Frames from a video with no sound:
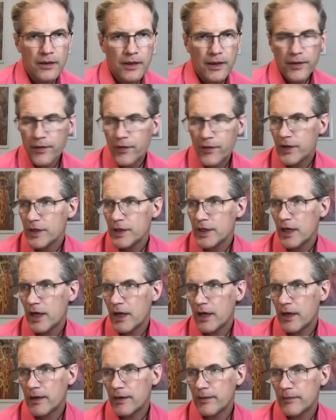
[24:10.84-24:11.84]

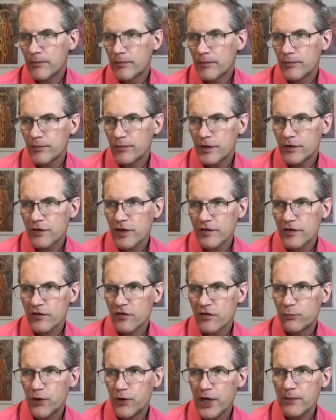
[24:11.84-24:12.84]
this as a
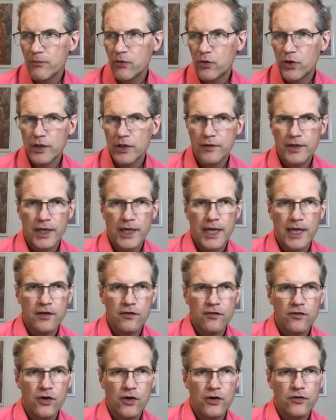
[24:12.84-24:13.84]
springboard, then I can
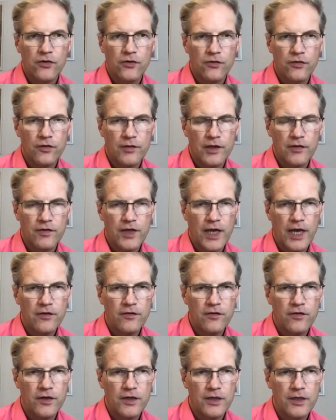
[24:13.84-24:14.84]
start using the
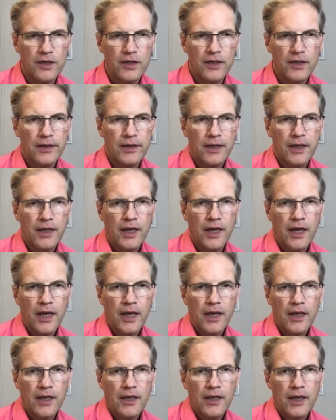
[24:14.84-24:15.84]
tension
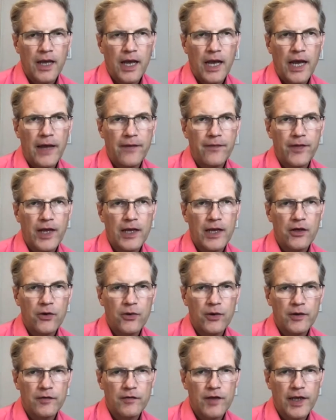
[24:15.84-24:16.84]
and then
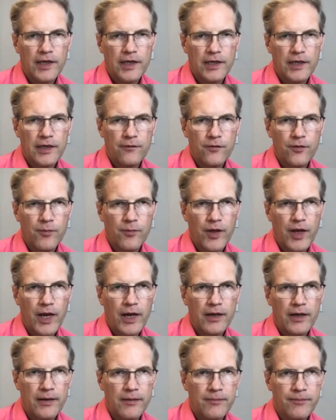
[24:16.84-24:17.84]
taking it from
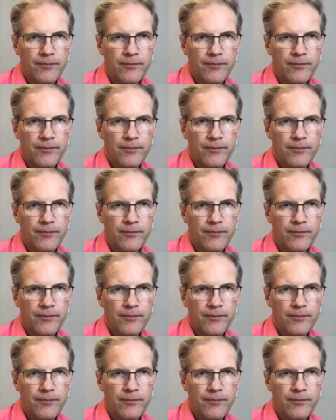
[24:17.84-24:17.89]
there.